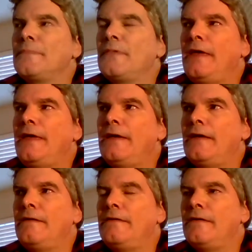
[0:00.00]

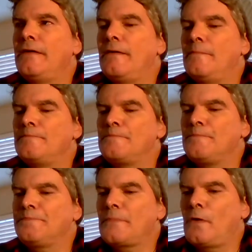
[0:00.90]
And
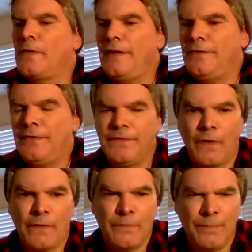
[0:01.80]
again, just
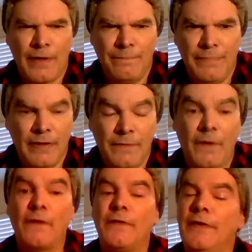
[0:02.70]
talking about being a
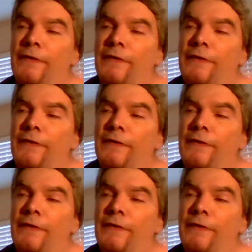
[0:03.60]
targeted